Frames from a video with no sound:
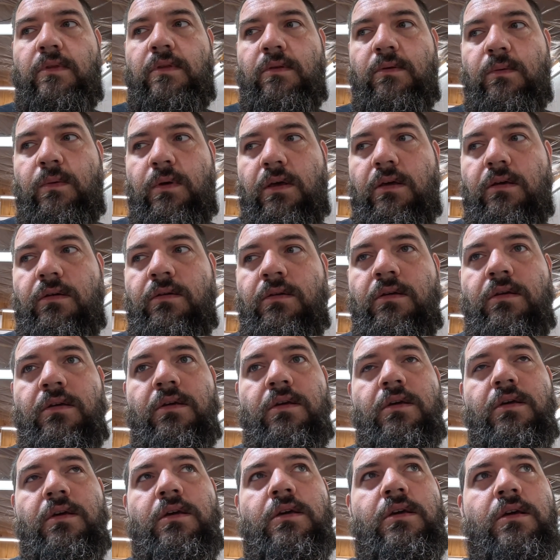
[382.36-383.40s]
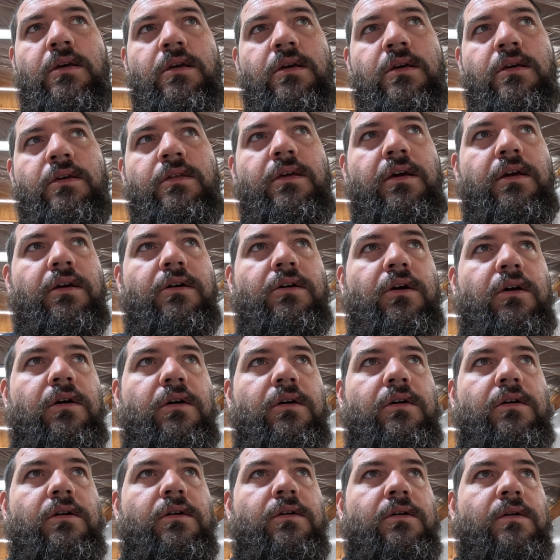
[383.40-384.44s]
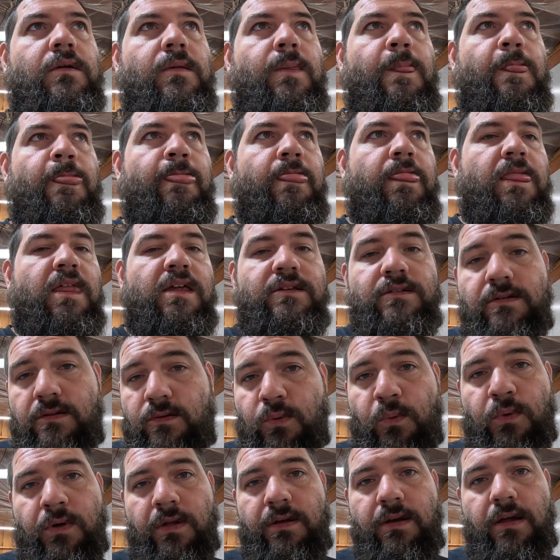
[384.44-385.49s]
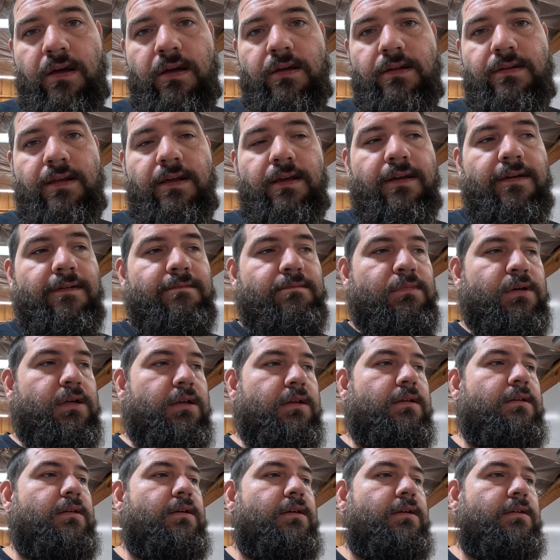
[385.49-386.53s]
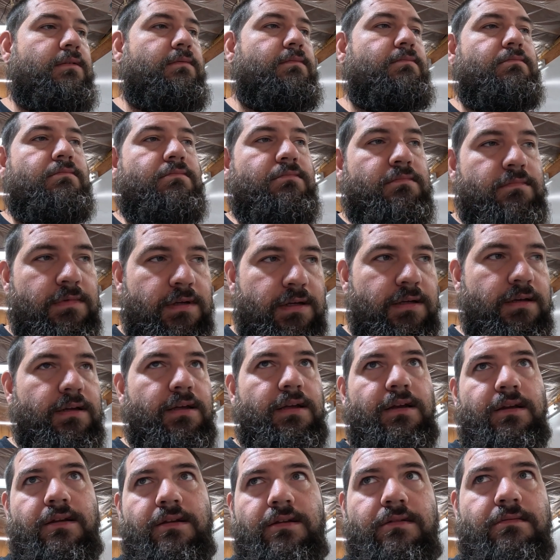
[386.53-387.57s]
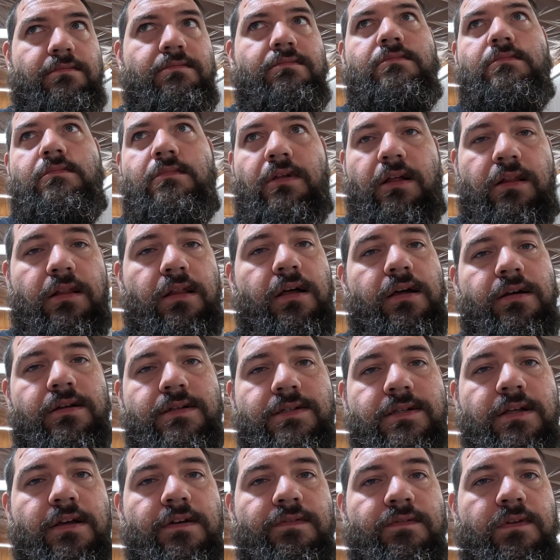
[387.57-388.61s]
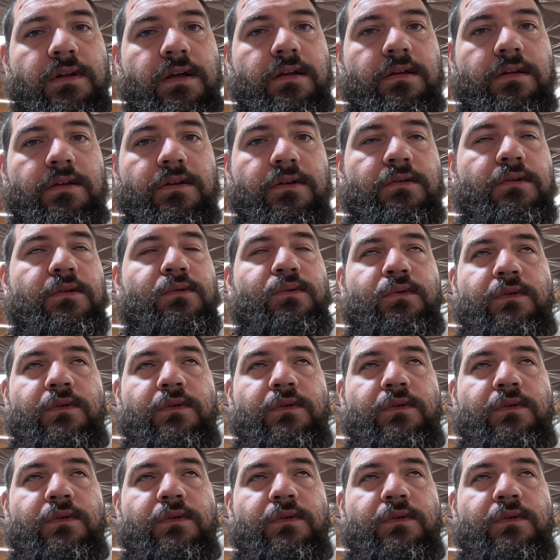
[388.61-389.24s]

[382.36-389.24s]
Well, that car is a 2019, but it needed a lot of stuff done to it.